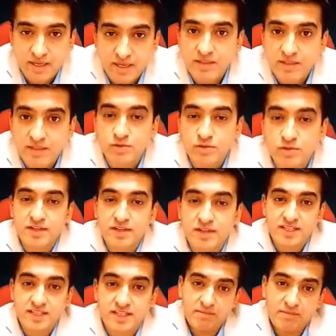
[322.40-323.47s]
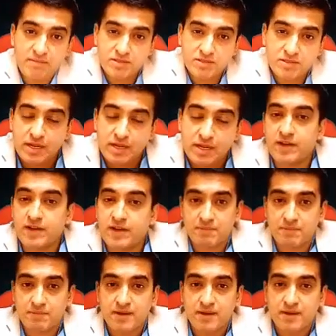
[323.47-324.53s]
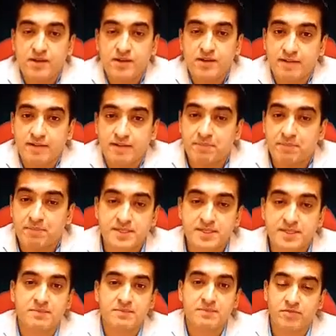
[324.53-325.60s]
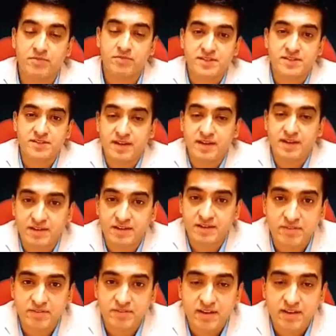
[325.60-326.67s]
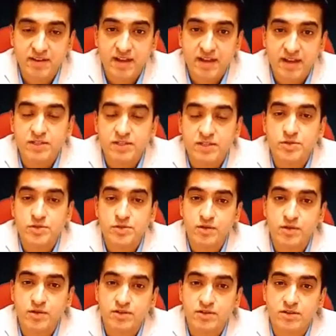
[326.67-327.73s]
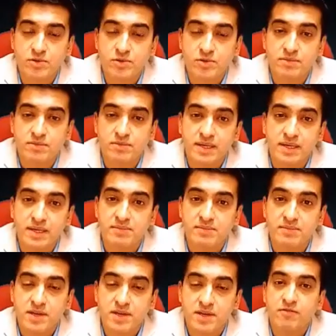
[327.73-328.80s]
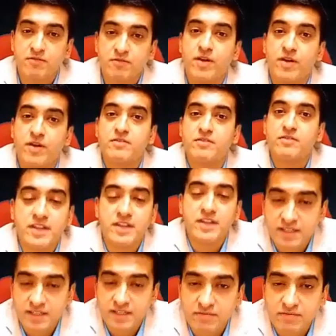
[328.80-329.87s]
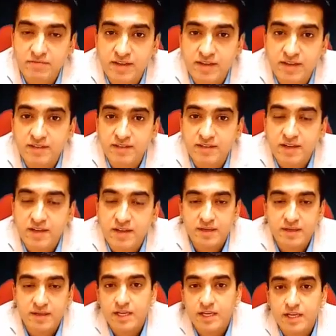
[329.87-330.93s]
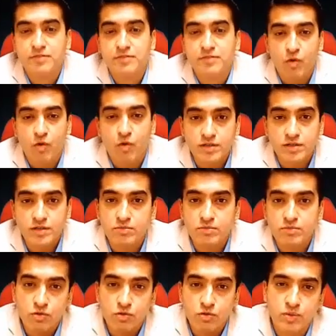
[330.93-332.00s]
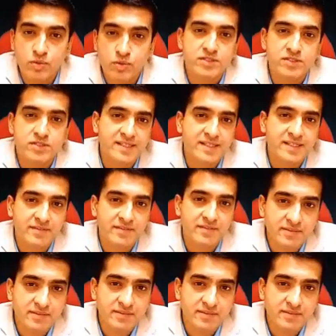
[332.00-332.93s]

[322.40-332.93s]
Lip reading: The society has helped us to develop in our personal and professional life, and social contribution becomes very, very significant if we wanted to move towards next level.